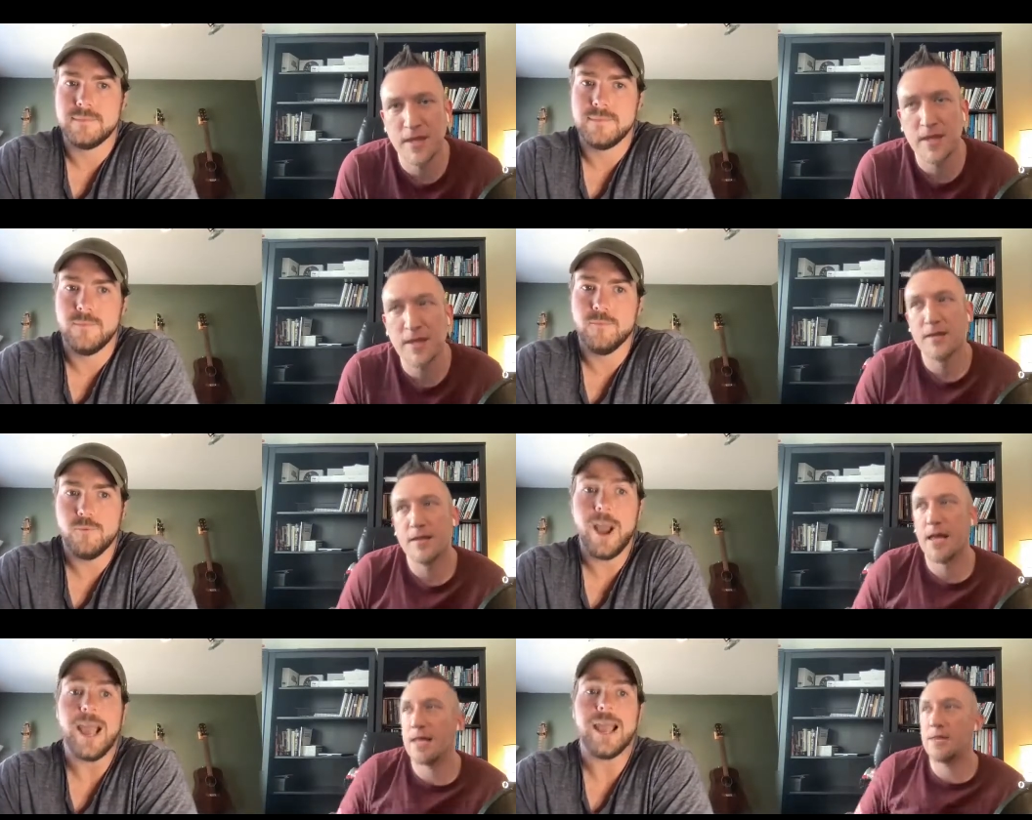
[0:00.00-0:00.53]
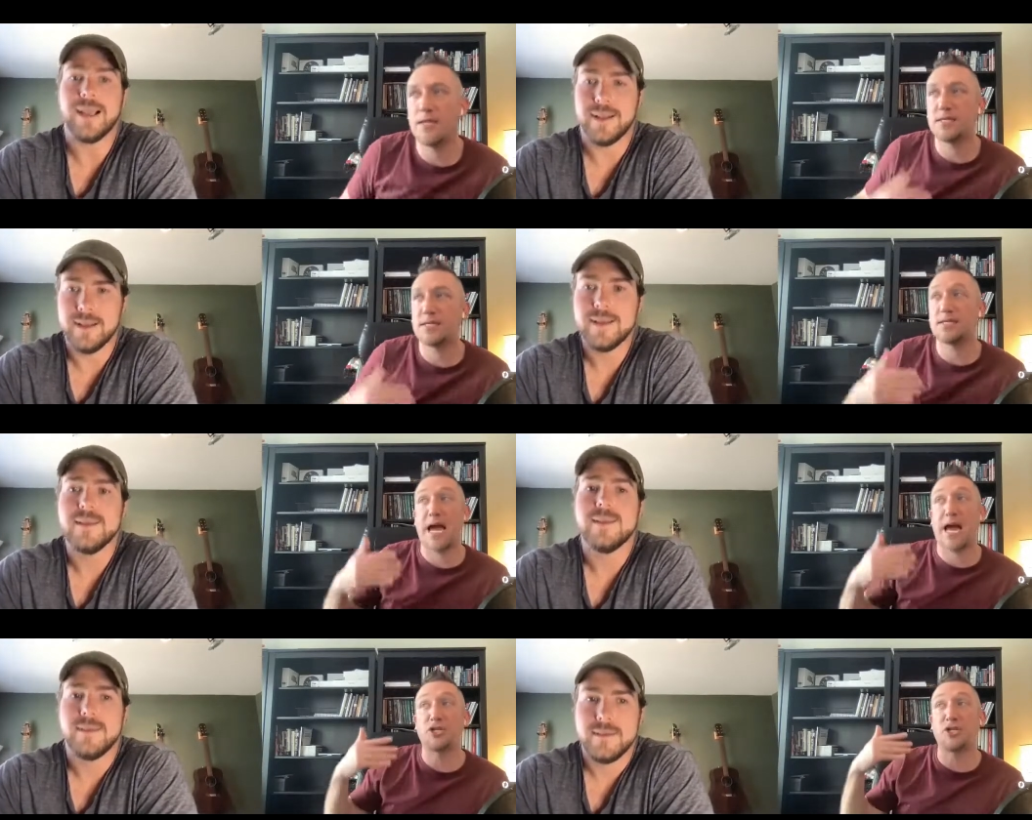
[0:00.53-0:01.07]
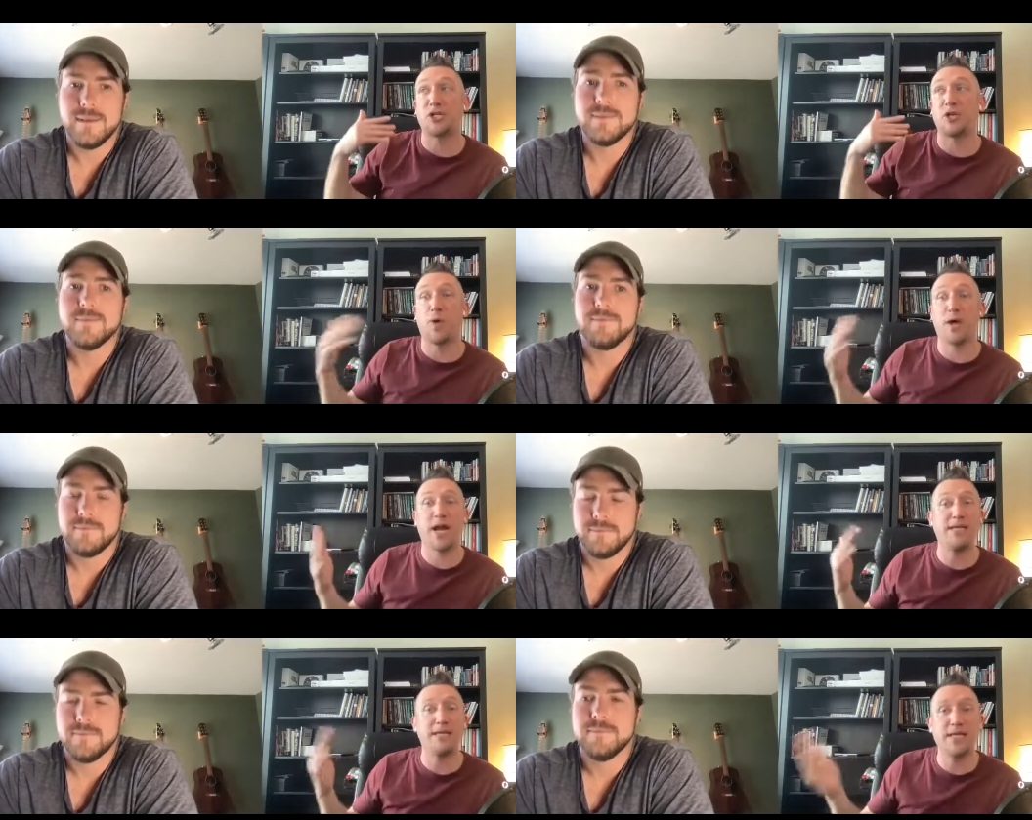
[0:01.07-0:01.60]
Speaker 1: Right. And this is actually
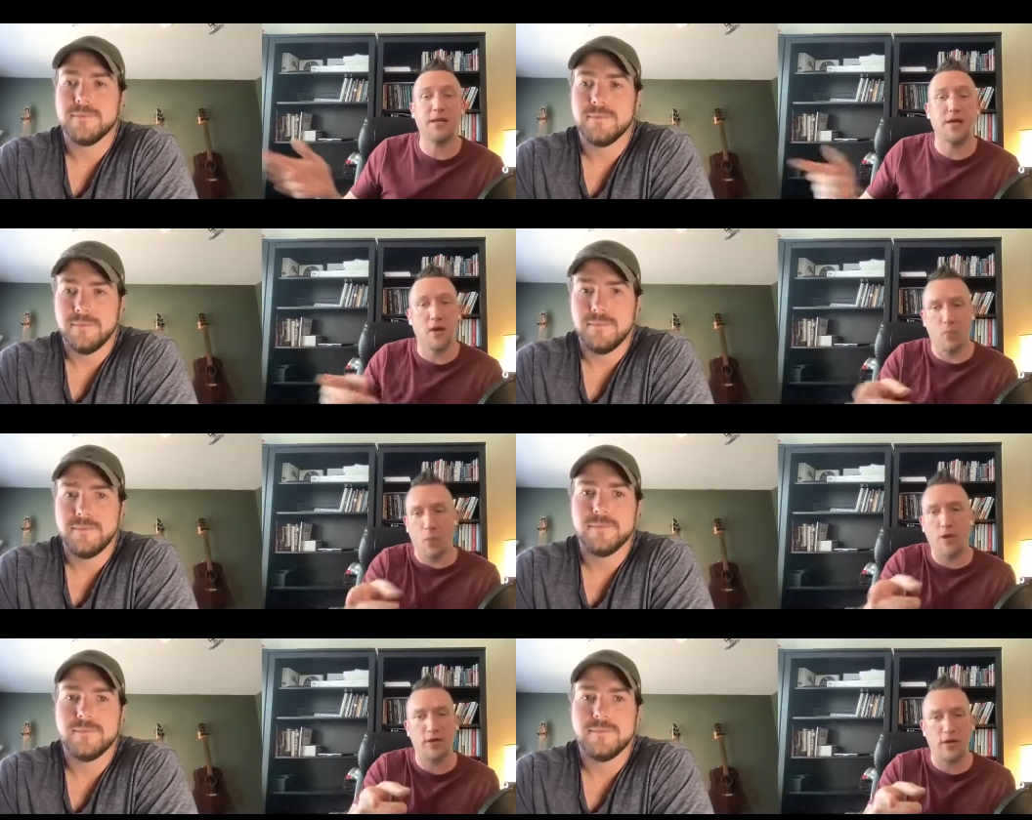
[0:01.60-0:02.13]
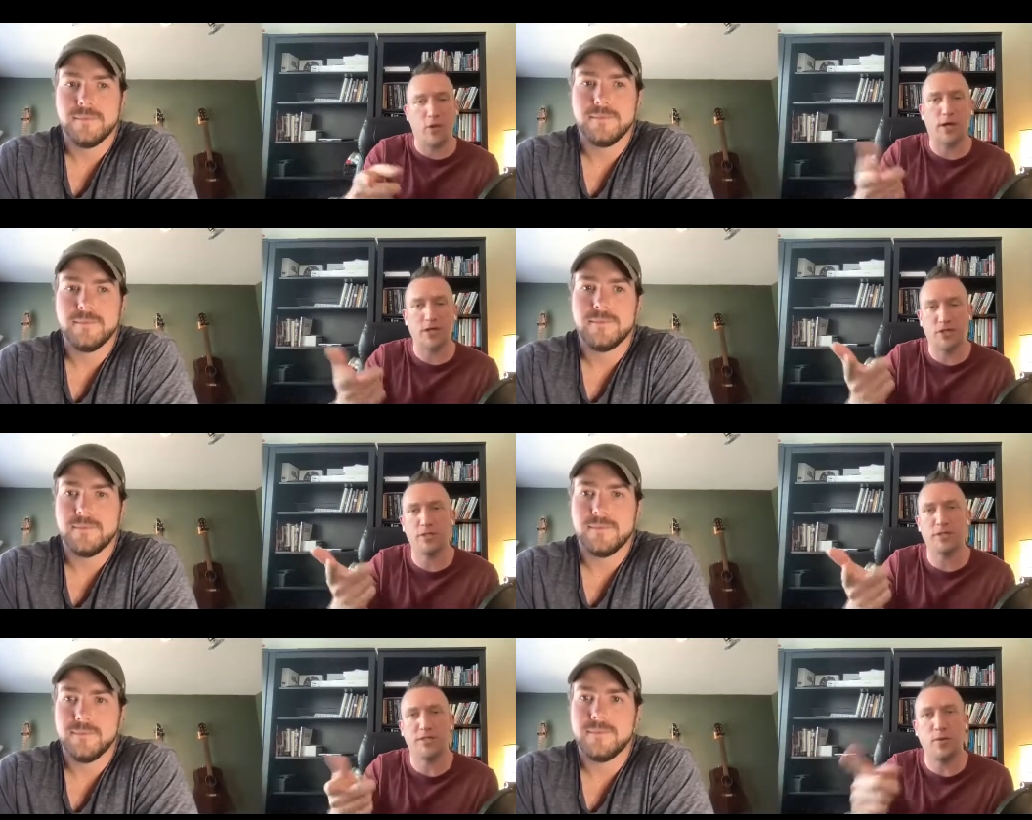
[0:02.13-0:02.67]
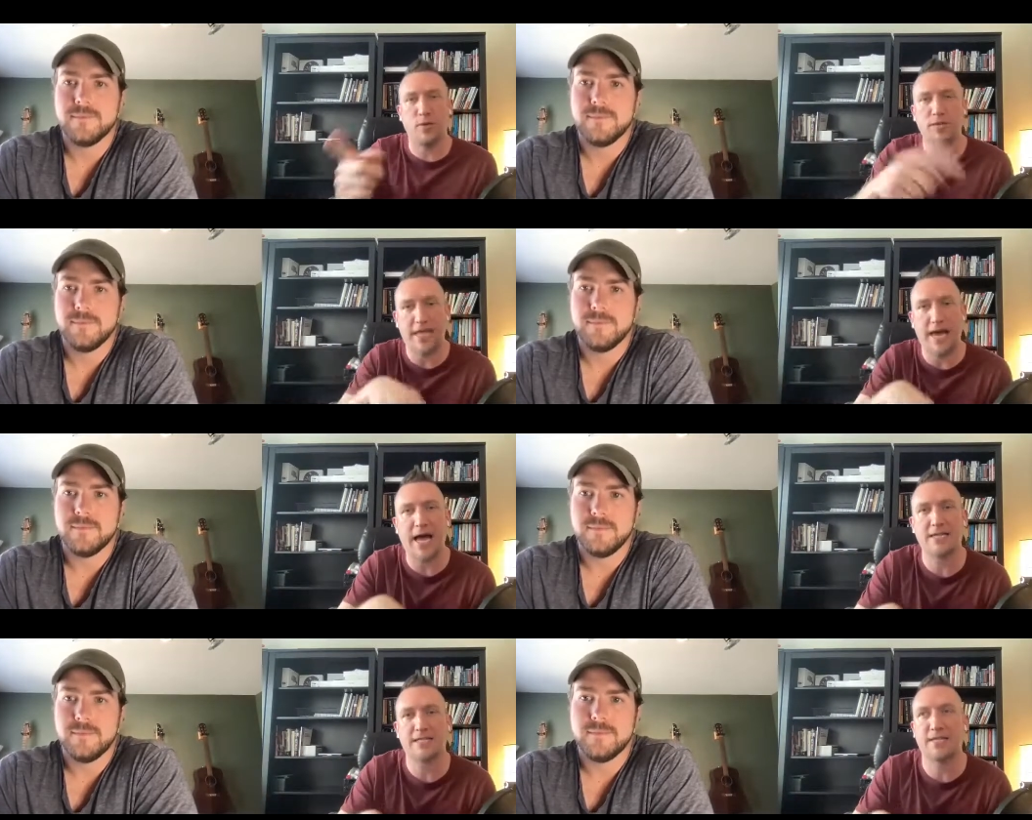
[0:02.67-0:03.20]
what I did. Uh, one of the questions that was
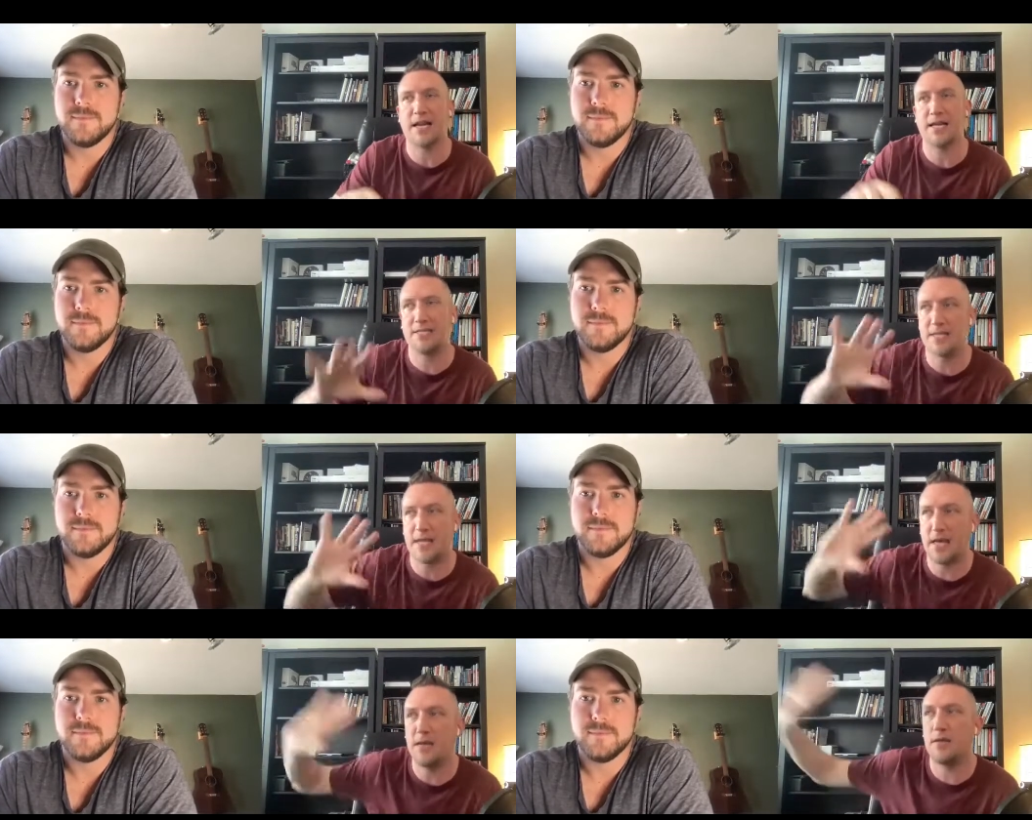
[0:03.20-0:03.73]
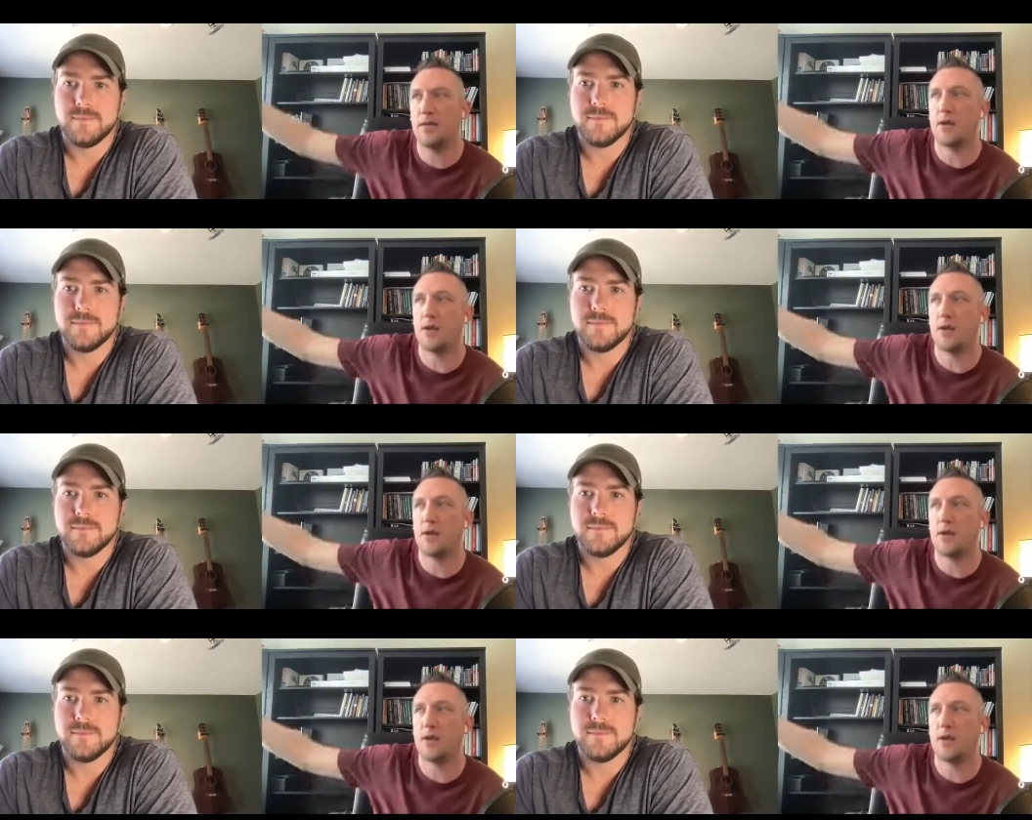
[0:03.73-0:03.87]
asked that I said,